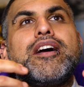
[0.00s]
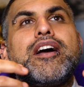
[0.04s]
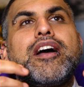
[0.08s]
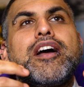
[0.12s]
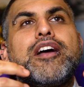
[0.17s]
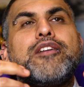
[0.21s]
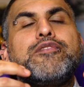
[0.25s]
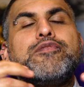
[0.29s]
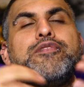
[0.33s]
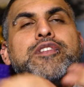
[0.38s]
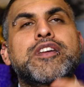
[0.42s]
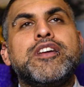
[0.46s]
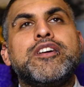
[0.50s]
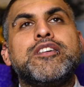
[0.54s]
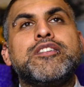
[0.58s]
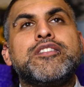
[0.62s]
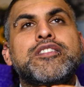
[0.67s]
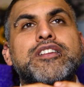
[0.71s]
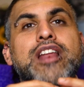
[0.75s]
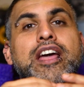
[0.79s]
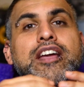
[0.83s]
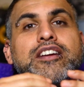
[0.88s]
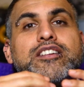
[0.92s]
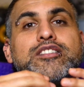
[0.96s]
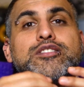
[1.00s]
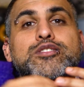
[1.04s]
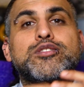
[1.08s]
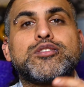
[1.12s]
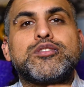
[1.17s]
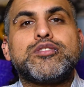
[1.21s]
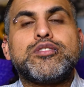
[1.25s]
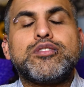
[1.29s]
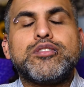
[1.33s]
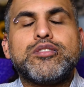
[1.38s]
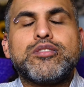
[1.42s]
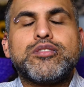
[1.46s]
I feel like
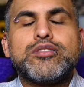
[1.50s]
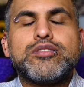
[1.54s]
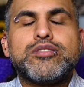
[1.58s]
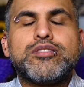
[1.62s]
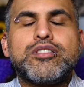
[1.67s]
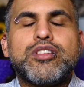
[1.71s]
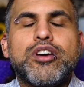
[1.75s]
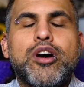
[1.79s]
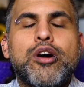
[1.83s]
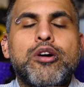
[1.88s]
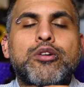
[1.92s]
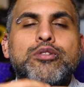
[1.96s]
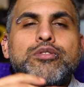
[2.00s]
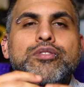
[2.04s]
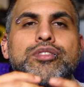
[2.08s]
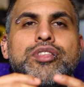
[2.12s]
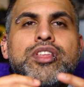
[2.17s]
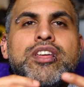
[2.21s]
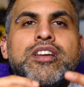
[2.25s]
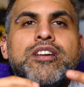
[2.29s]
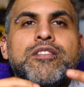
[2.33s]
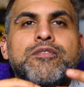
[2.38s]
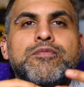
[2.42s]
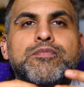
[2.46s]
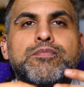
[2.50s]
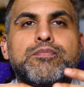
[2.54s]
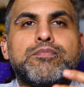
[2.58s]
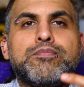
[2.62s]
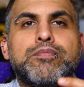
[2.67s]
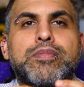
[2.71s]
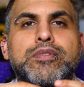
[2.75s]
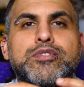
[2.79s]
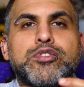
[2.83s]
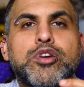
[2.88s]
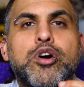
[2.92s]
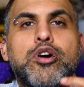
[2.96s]
the whole thing of
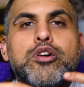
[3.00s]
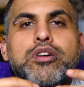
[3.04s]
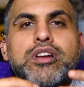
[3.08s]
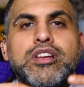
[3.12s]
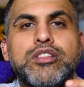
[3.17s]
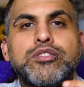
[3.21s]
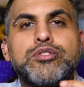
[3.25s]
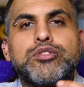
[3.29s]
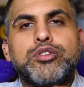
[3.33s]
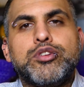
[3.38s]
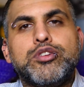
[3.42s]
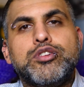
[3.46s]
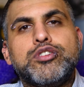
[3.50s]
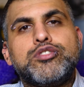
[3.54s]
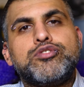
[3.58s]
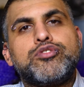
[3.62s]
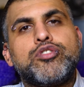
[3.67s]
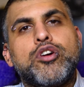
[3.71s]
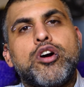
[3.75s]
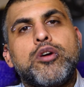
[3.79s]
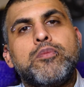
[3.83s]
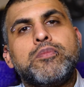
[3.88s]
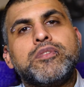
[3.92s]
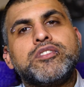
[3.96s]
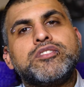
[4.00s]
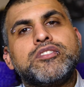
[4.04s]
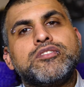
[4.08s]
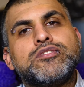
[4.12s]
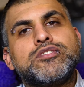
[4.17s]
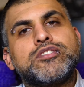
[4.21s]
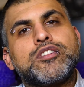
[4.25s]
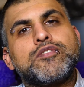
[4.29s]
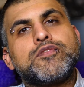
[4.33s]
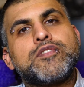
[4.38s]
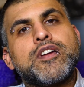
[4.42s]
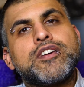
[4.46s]
talking through your traumas and
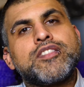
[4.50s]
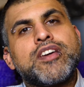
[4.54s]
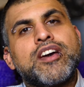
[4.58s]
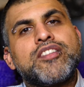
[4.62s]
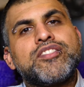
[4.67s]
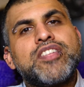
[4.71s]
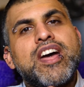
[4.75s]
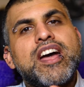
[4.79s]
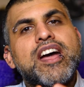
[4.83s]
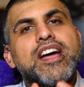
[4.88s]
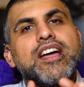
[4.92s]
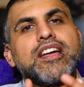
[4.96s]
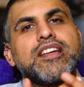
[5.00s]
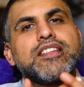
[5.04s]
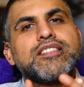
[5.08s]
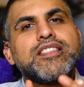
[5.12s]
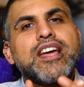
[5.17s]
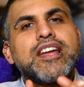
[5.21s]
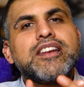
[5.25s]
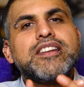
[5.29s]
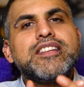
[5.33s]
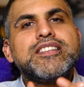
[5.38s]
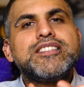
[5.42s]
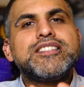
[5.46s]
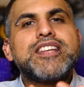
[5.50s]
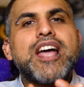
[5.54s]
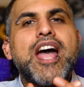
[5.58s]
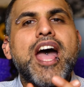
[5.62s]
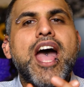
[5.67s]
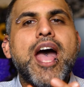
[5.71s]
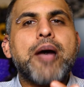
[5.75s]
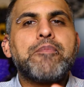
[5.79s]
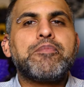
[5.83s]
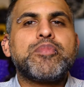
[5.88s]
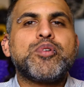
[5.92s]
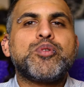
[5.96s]
stuff like that needs to
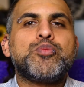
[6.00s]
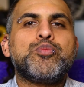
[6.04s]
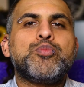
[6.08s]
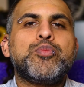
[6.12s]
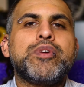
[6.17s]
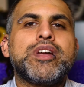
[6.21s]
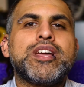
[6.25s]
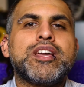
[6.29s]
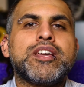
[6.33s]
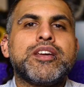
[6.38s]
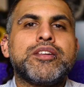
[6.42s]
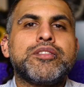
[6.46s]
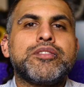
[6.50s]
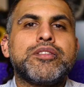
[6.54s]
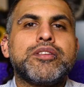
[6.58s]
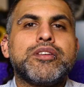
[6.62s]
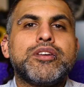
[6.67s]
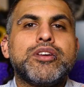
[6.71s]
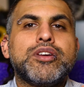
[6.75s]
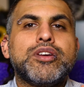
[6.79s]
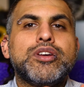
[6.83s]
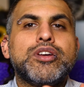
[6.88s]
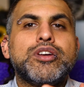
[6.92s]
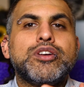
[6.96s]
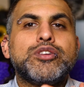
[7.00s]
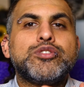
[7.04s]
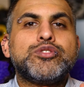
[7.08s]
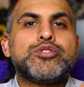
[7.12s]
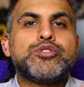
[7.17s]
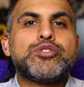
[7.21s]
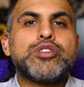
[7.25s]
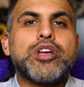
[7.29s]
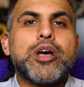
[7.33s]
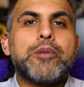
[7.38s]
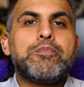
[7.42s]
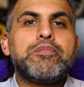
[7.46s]
happen with
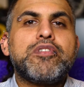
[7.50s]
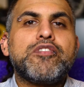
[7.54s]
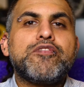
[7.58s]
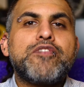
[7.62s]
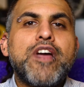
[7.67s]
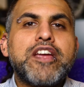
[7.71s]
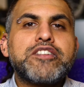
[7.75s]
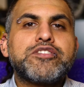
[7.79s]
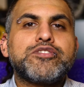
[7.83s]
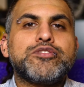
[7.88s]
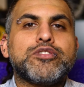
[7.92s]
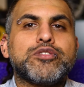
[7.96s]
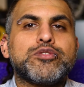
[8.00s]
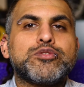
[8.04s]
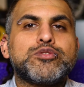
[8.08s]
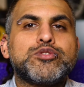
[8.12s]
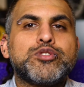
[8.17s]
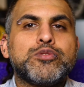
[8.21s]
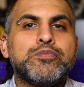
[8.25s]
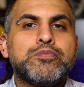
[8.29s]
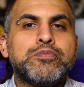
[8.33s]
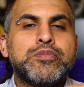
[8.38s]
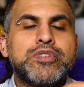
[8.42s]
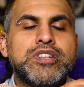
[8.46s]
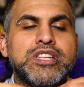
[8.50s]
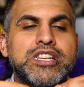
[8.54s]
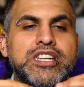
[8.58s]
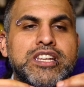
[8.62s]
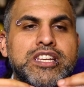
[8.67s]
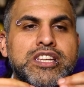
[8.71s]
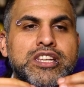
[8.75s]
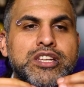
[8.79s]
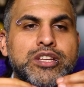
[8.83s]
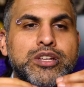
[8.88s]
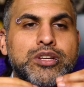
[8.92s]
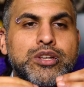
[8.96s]
a professional,
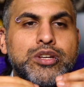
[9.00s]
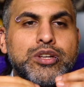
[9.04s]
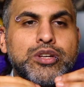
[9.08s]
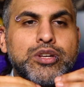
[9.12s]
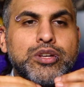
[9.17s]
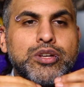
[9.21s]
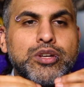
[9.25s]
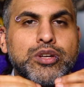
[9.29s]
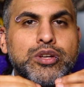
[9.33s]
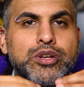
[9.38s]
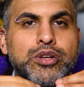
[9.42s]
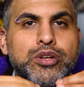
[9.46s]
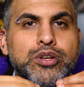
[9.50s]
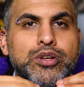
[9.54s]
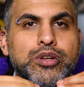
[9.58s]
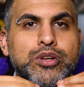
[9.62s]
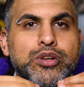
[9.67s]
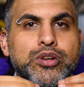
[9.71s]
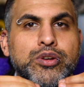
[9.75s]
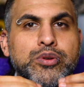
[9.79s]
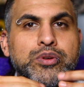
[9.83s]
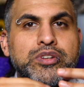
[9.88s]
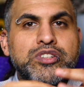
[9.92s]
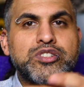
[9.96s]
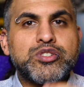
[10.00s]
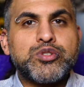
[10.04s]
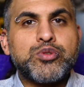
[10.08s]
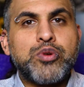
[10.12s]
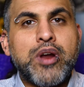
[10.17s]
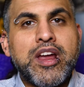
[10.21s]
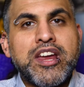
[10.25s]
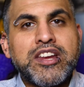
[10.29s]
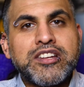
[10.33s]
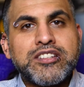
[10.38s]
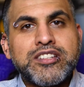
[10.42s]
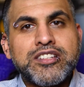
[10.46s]
somebody who is
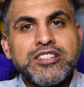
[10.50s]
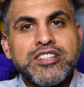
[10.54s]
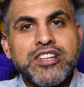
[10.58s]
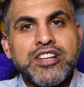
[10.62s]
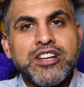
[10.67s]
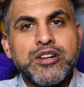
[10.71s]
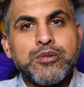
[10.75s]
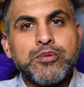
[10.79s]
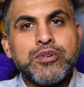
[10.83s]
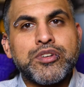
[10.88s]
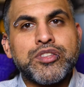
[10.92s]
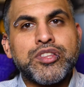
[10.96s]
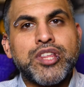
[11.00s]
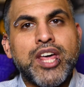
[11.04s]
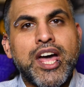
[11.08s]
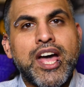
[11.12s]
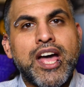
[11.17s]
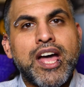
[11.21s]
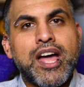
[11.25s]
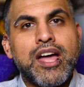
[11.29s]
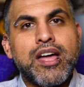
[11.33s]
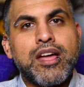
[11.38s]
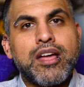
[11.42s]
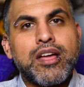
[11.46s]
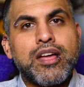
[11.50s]
trained to deal with that.